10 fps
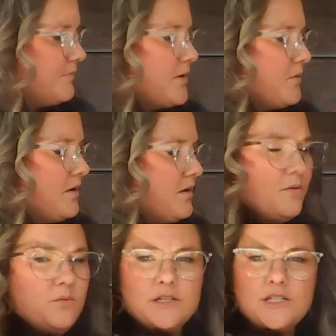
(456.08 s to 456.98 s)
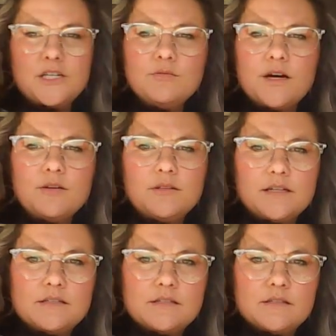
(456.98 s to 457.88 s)
but what do you
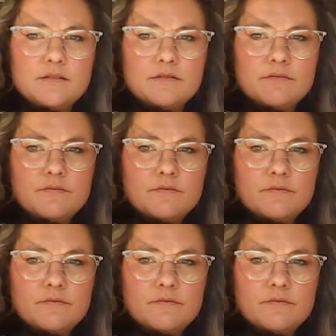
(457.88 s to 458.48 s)
notice?